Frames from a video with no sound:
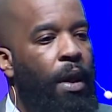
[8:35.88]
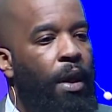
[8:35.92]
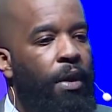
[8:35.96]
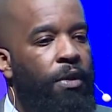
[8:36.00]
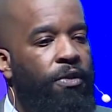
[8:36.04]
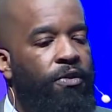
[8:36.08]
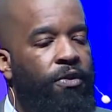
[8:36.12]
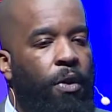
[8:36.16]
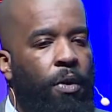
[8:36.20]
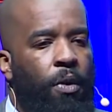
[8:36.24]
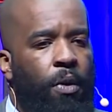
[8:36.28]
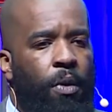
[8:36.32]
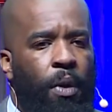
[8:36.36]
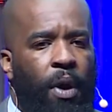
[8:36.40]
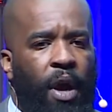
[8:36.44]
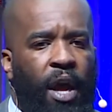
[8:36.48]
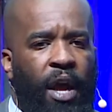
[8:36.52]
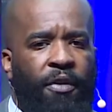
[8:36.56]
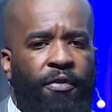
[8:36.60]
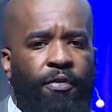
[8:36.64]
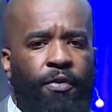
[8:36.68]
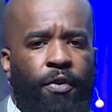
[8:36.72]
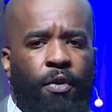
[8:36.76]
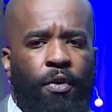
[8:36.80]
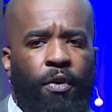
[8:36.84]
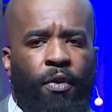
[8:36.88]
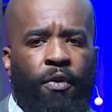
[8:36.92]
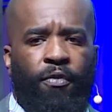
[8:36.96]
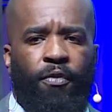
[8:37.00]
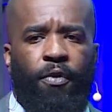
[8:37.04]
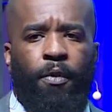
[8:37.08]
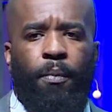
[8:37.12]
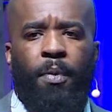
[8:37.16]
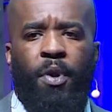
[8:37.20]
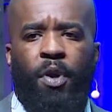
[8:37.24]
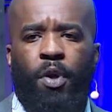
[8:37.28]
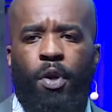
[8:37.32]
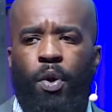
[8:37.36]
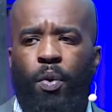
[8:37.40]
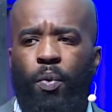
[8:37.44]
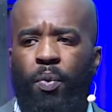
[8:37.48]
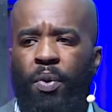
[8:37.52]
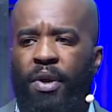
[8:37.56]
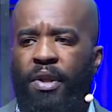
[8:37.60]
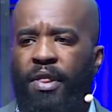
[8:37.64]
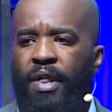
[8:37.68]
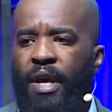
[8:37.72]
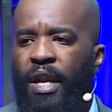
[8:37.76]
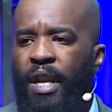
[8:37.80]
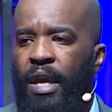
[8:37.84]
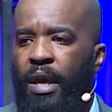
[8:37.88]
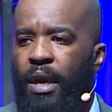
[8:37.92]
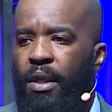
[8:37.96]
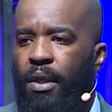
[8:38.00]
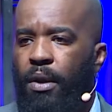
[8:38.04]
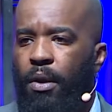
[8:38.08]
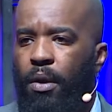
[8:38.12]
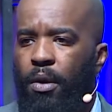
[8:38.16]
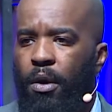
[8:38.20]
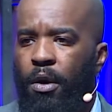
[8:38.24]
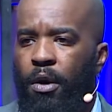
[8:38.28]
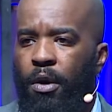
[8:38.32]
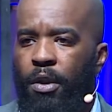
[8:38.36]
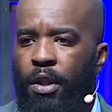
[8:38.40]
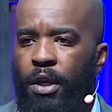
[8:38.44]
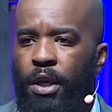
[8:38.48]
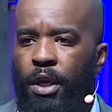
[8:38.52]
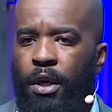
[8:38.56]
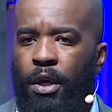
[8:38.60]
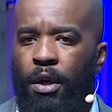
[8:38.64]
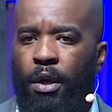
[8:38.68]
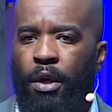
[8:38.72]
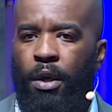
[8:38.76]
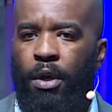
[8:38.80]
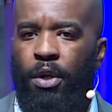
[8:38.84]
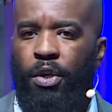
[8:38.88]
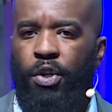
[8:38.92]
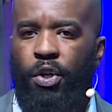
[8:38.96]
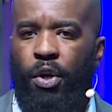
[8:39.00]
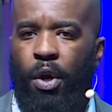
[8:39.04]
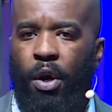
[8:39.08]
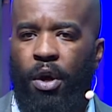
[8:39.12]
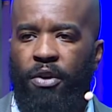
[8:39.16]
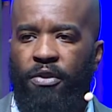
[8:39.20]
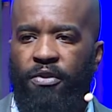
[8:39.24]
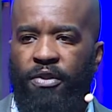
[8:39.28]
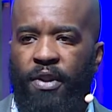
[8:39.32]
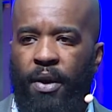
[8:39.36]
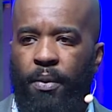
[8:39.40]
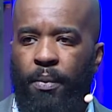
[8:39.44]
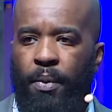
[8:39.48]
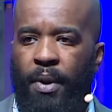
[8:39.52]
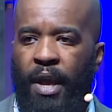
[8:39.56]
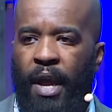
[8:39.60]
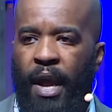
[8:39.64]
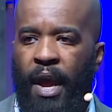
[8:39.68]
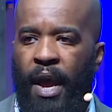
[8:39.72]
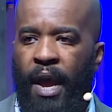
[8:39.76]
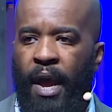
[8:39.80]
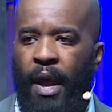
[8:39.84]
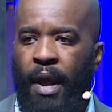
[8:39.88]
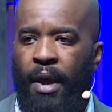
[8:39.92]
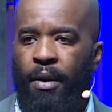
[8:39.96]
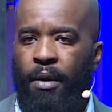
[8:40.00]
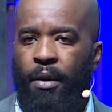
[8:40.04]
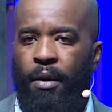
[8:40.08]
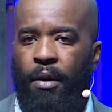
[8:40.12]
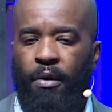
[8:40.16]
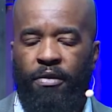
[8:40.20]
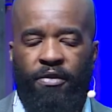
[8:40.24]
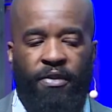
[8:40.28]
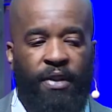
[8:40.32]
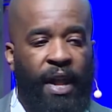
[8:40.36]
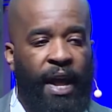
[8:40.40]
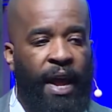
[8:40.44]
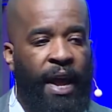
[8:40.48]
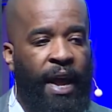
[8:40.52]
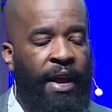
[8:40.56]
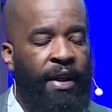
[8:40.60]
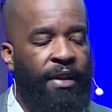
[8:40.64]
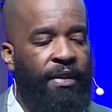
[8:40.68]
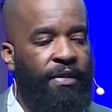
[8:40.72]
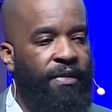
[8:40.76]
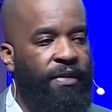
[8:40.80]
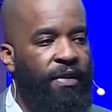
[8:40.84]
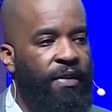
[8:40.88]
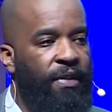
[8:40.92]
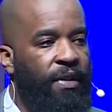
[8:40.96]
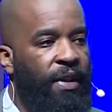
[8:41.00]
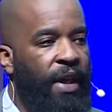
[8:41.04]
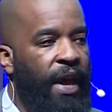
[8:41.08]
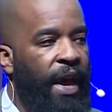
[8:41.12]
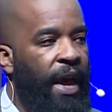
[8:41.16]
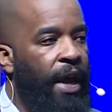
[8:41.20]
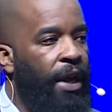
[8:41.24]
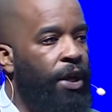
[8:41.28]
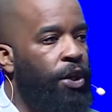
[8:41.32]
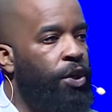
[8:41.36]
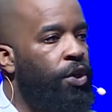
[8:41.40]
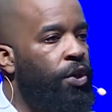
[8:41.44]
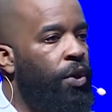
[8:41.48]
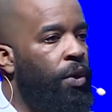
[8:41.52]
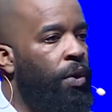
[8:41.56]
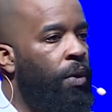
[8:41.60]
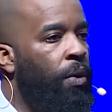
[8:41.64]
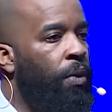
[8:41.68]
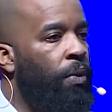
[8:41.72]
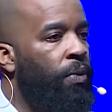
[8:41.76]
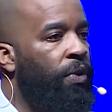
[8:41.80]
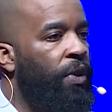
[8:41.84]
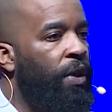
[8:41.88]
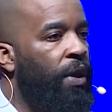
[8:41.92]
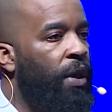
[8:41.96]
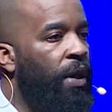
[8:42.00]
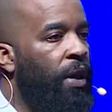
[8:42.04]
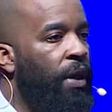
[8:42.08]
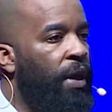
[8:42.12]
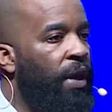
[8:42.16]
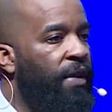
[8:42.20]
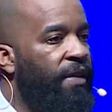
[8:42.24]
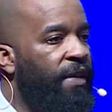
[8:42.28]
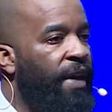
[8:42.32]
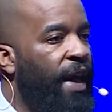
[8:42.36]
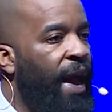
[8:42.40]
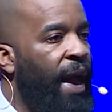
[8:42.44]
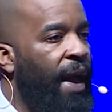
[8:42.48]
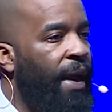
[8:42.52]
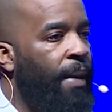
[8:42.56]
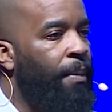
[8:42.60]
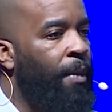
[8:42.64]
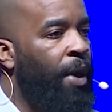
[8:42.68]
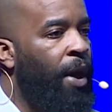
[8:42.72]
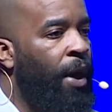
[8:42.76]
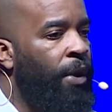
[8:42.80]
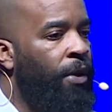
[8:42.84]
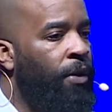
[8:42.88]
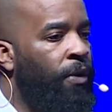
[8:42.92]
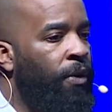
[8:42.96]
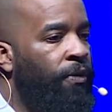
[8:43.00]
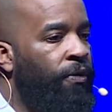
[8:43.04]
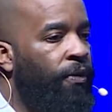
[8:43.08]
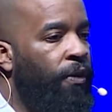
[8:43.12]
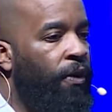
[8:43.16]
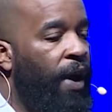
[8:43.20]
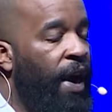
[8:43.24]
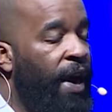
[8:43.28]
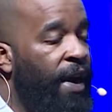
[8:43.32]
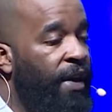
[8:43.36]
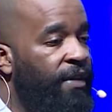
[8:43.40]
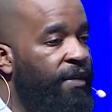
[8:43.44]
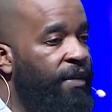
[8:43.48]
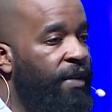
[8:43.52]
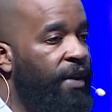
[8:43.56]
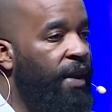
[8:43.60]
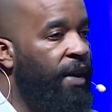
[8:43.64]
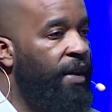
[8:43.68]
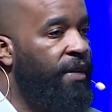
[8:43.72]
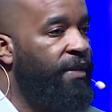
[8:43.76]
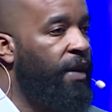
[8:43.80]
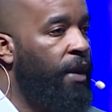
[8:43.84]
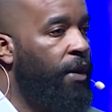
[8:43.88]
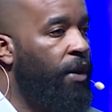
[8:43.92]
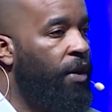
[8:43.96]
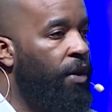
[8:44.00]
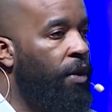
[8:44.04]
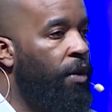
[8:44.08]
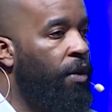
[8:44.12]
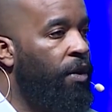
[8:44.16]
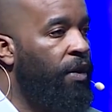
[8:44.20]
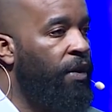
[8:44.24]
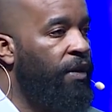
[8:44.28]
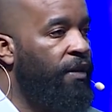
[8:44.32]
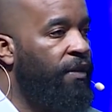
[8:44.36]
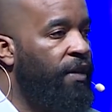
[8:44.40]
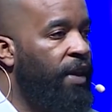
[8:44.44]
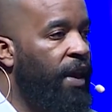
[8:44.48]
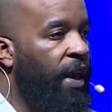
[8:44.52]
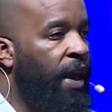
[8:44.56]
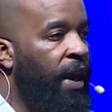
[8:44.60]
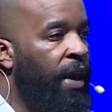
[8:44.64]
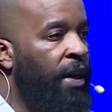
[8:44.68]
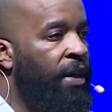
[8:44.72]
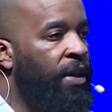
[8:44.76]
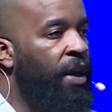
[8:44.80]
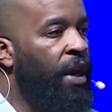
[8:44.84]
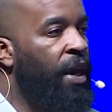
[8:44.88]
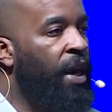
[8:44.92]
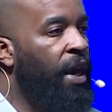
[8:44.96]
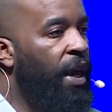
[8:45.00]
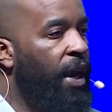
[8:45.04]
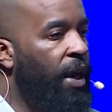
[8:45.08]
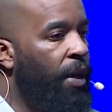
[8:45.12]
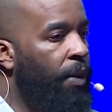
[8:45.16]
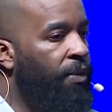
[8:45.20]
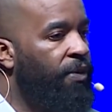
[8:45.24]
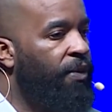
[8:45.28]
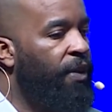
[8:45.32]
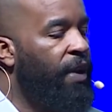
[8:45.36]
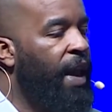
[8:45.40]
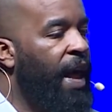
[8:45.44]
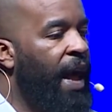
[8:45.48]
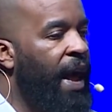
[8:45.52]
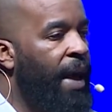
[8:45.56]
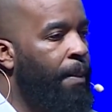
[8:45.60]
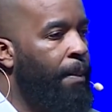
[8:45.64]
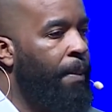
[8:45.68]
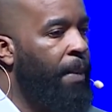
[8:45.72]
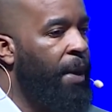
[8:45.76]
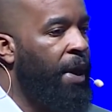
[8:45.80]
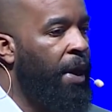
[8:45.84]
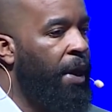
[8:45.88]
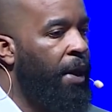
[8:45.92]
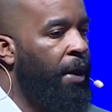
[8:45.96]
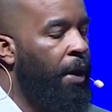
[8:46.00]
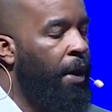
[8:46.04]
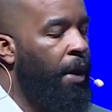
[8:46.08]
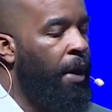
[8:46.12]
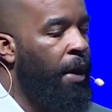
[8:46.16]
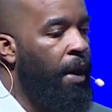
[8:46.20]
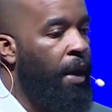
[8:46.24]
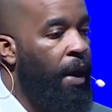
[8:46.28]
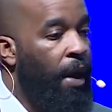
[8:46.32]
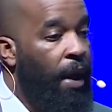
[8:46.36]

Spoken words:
So if you're familiar with any of the earlier charts that we had or slides that showed the attack model for ICS at an early stage, it was a lot bigger.